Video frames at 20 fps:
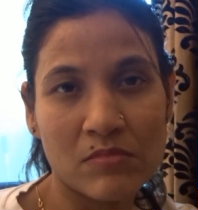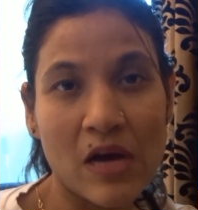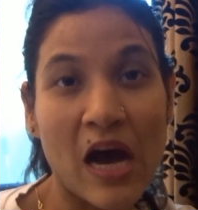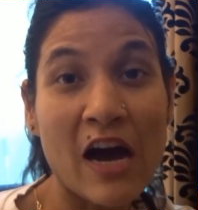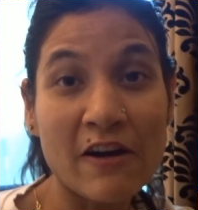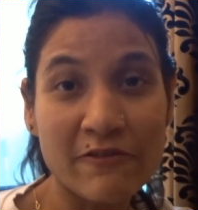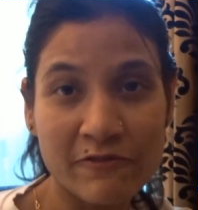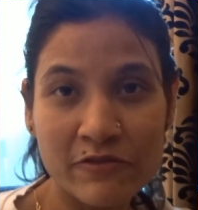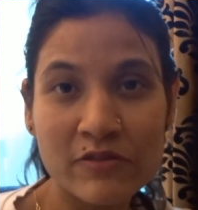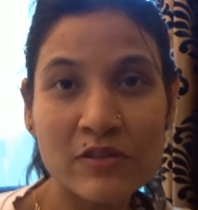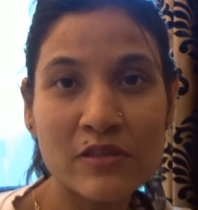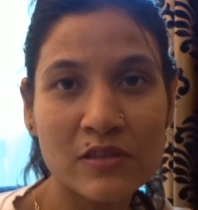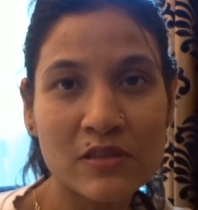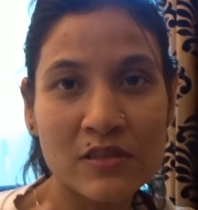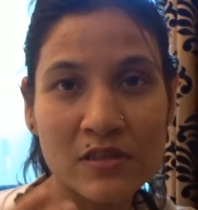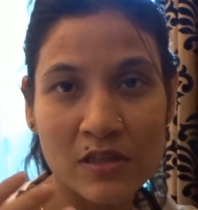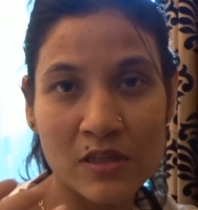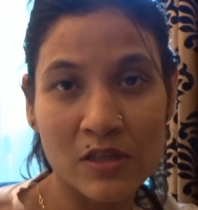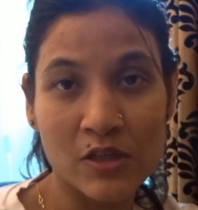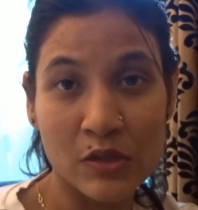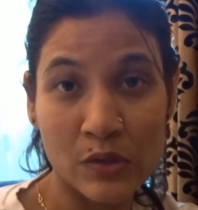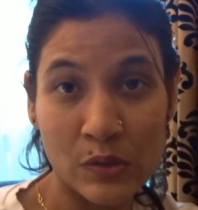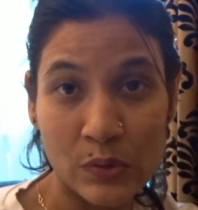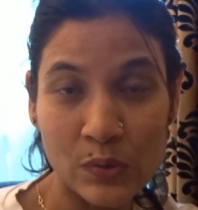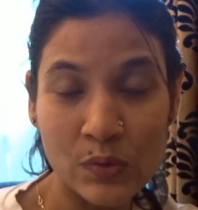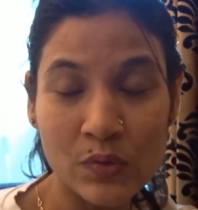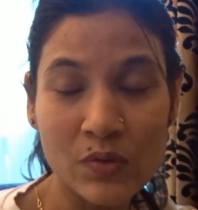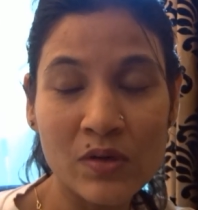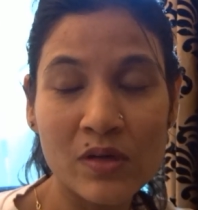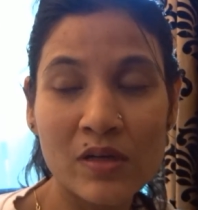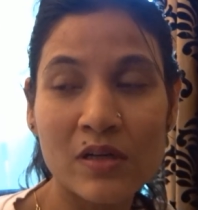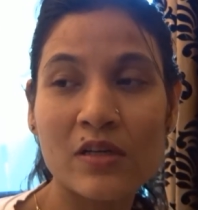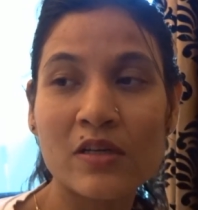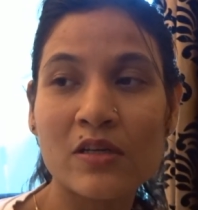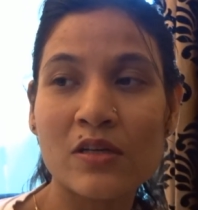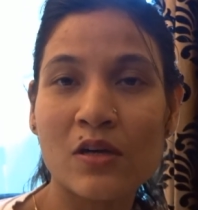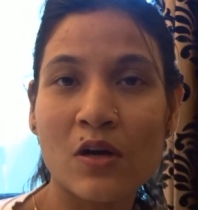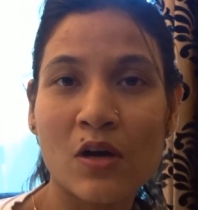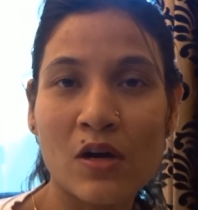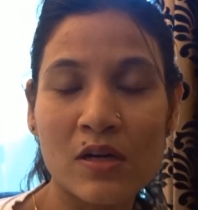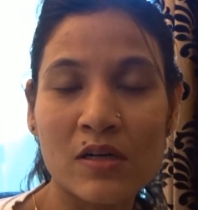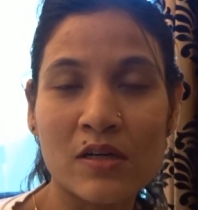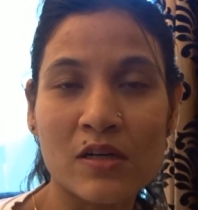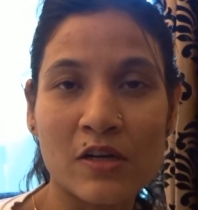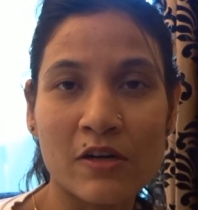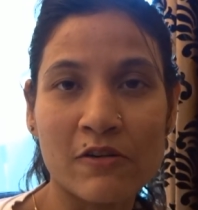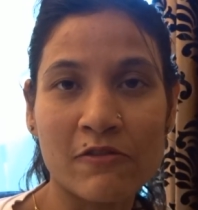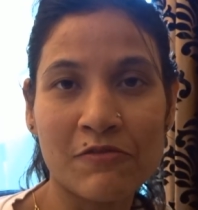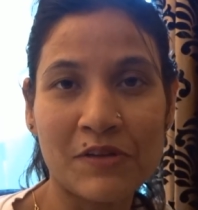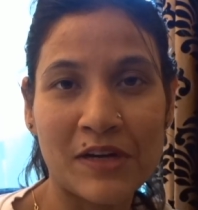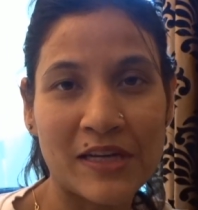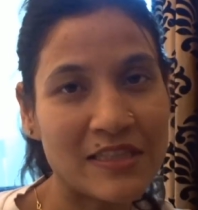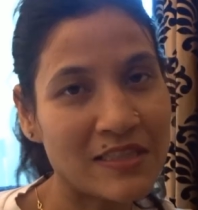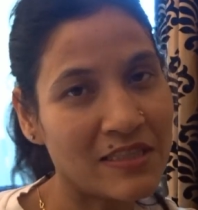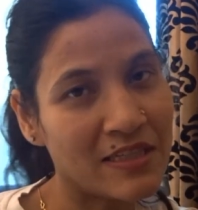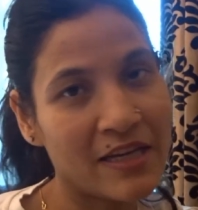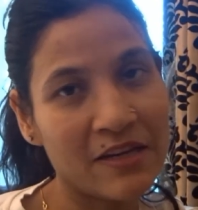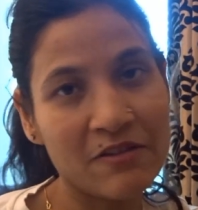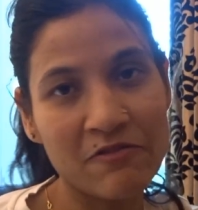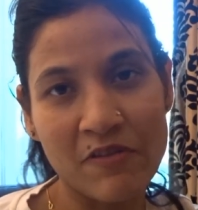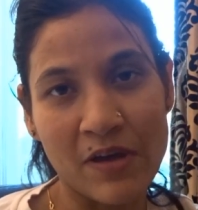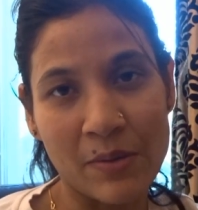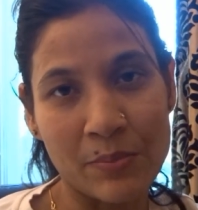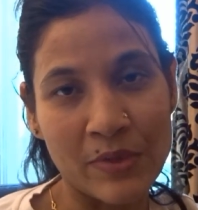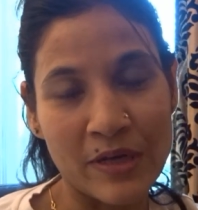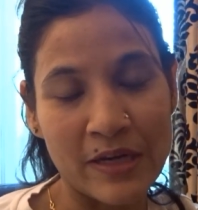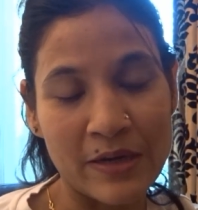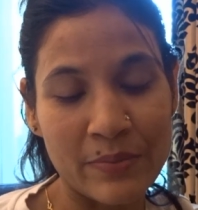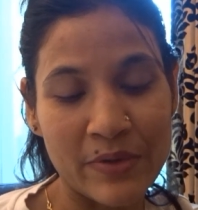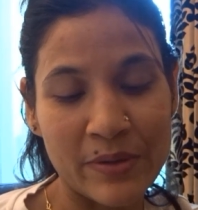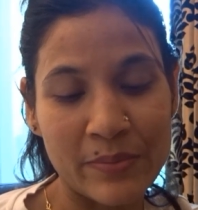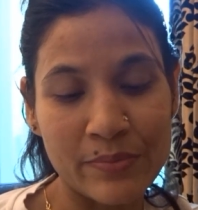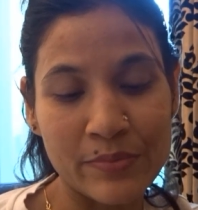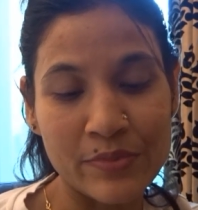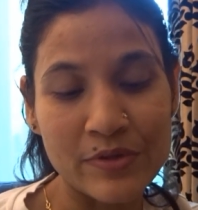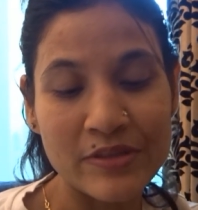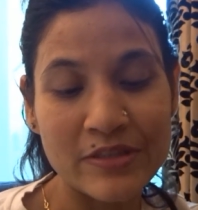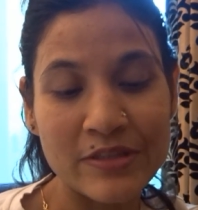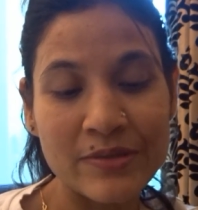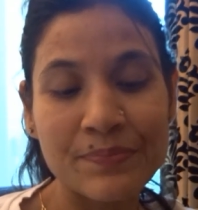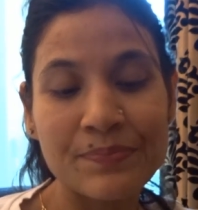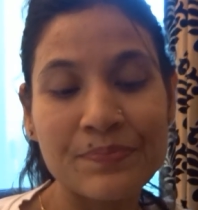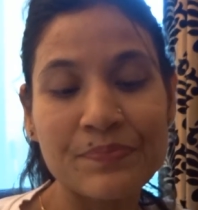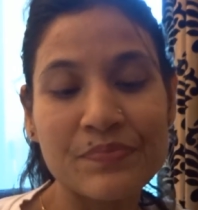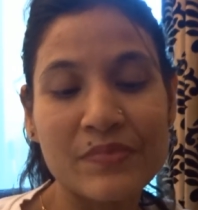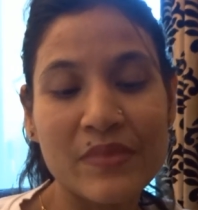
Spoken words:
after you, your friends and family members.